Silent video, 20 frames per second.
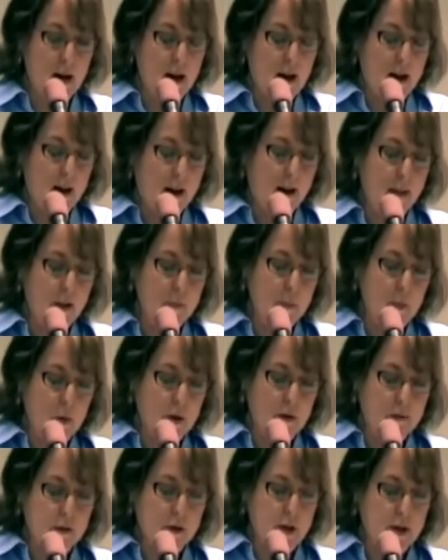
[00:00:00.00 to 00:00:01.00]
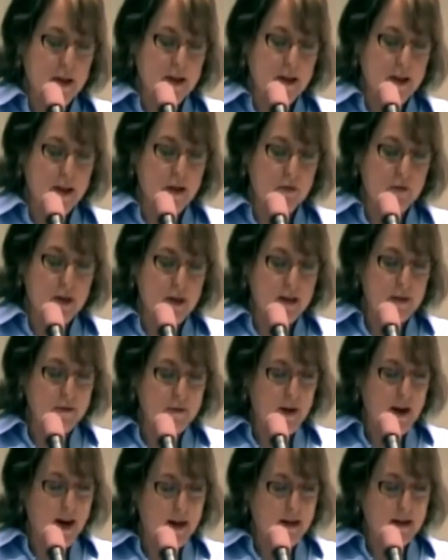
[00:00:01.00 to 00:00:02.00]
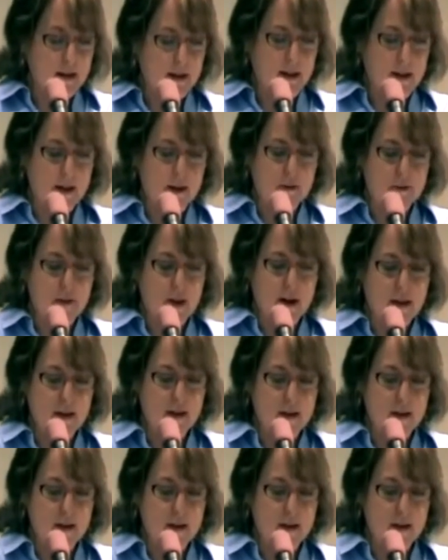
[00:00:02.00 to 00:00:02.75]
and the Board of Trustees redefined and clarified their